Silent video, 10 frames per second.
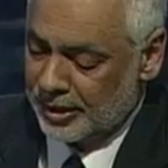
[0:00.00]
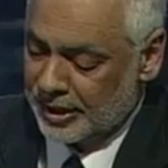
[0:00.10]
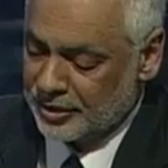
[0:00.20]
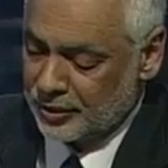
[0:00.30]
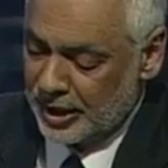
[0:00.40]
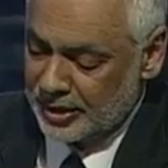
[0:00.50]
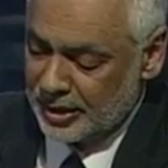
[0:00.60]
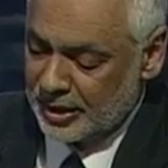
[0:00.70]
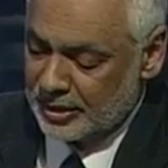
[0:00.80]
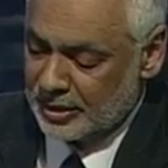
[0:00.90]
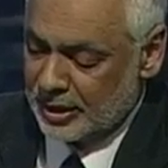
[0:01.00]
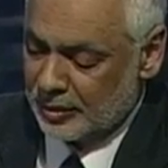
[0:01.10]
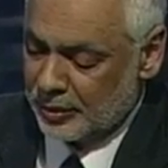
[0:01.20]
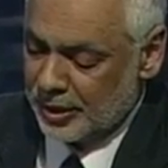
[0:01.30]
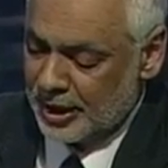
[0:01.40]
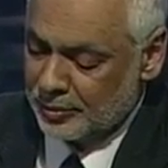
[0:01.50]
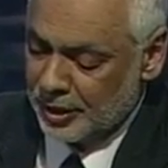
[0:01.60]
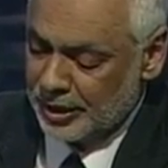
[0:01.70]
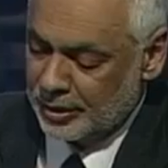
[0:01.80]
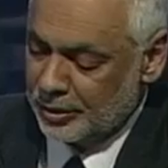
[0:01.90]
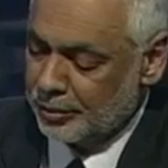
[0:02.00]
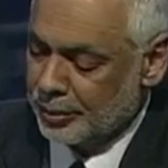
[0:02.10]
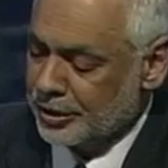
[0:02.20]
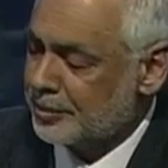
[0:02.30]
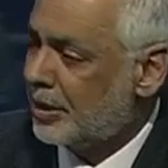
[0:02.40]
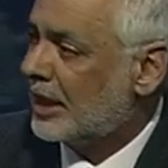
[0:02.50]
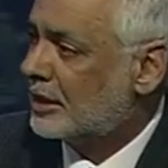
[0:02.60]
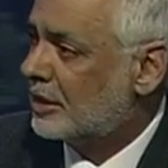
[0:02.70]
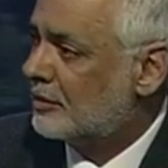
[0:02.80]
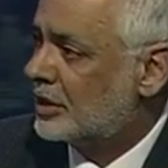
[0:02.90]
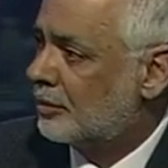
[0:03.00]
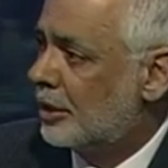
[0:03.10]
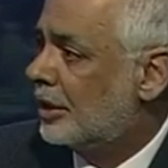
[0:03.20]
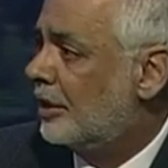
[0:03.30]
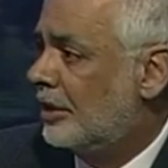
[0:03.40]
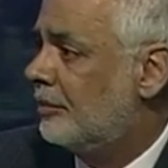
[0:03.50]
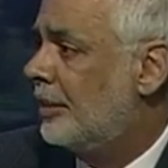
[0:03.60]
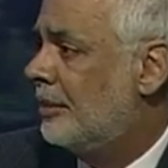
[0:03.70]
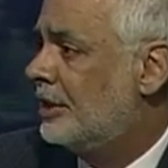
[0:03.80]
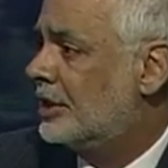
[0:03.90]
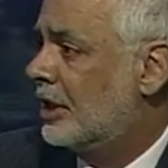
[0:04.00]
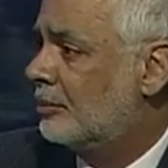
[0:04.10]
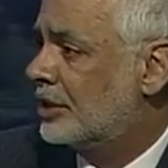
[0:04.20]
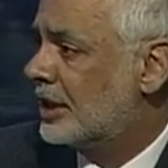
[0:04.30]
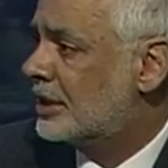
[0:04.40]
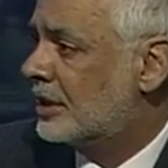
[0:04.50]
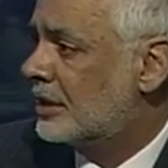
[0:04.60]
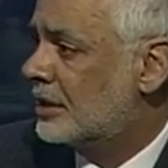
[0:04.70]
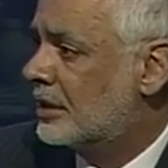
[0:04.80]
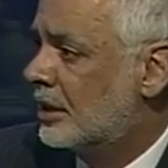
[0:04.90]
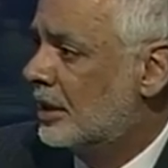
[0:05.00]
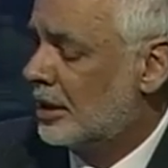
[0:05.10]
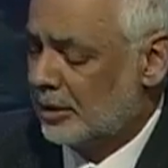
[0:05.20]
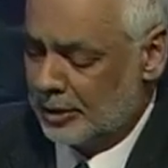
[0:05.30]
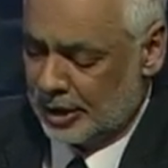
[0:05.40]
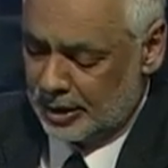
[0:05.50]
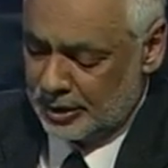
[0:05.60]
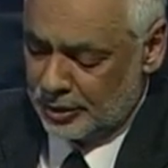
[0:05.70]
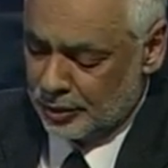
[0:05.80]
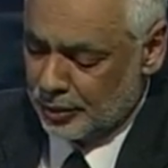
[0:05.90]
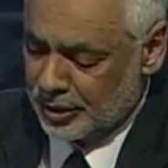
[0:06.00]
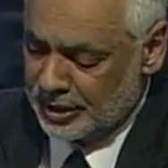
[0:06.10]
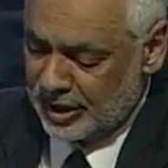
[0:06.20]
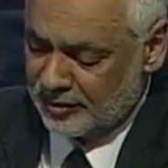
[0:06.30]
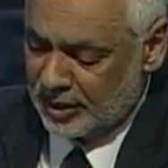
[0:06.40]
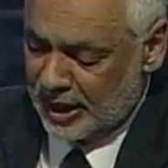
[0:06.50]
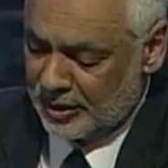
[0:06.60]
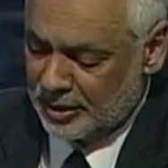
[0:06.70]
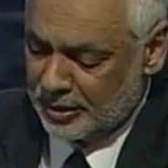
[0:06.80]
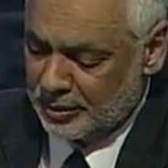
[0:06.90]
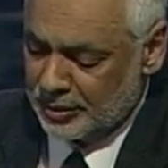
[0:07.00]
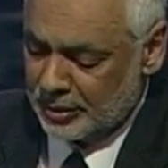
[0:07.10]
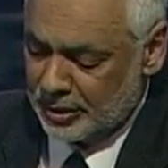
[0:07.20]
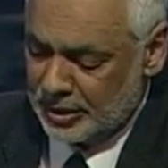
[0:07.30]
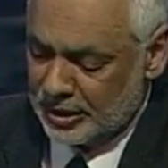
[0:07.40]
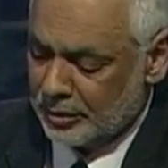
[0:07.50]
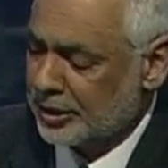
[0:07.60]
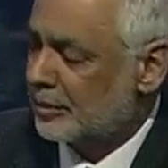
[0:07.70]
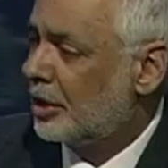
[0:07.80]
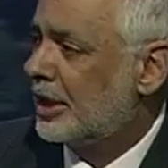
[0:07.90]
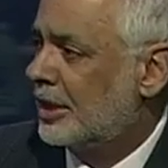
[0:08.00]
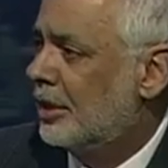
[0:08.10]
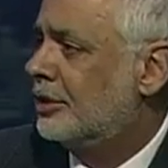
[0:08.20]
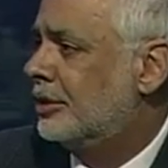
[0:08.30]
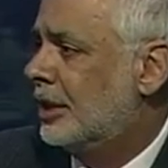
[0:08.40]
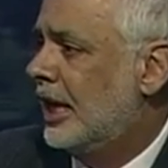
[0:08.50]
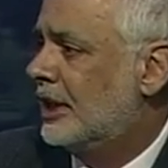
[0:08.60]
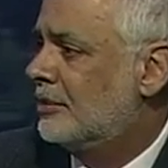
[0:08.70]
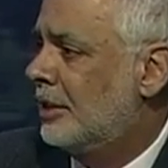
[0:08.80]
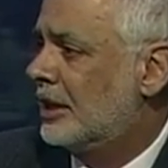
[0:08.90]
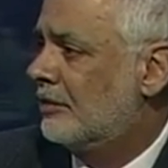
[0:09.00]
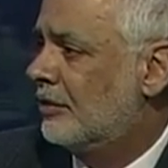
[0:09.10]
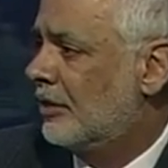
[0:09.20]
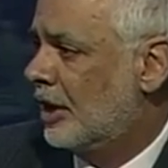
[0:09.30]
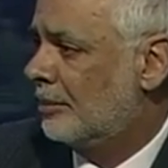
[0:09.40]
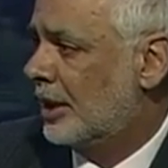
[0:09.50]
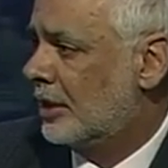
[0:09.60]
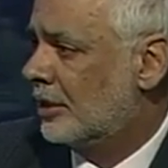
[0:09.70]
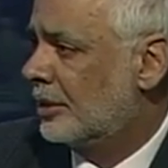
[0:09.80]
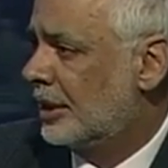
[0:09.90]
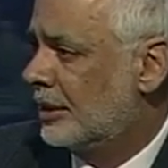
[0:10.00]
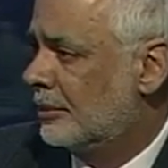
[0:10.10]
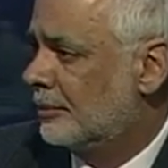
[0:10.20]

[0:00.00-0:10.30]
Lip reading: they strengthen it, where they bring new perspectives, and where there even may be some resistance. In your work, David, how do you deal with the multicultural aspect of environmental learning?